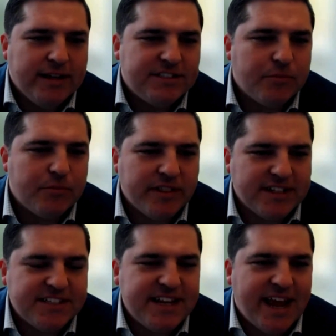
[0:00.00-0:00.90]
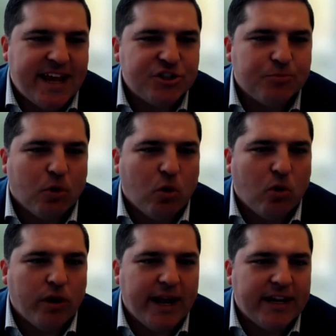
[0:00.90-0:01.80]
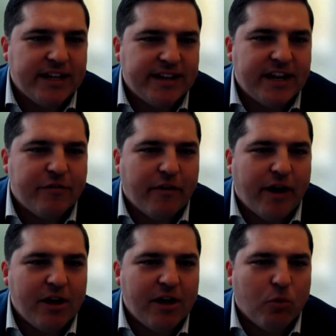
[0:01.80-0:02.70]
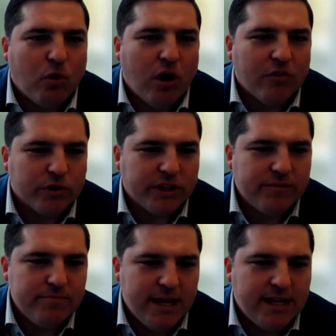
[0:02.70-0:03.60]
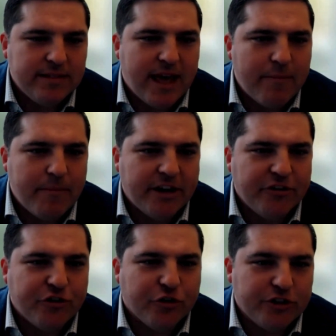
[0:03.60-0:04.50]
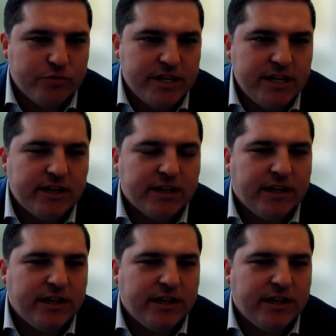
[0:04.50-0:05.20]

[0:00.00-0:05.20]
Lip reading: is something that's tangible and identifiable of really making that manager unique